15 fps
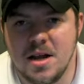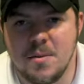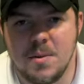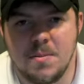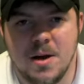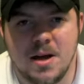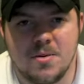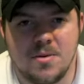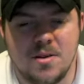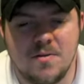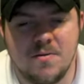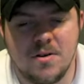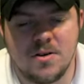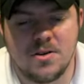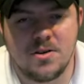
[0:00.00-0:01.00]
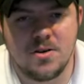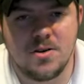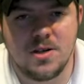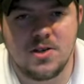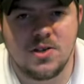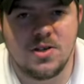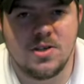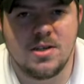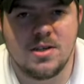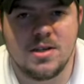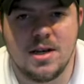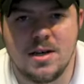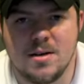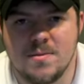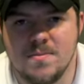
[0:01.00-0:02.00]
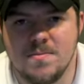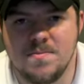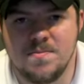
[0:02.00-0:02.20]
I'll be back with the first third in just a second.